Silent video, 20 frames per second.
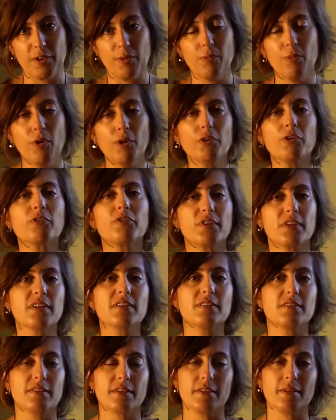And Waldorf
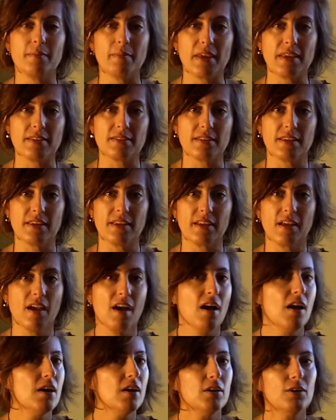is an amazing
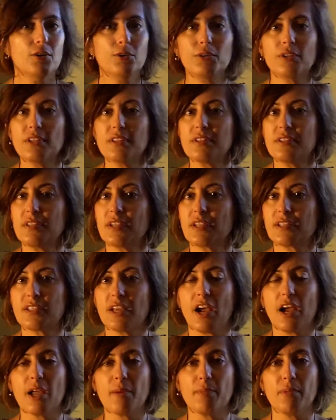holistic
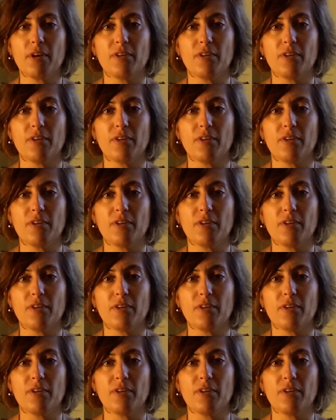type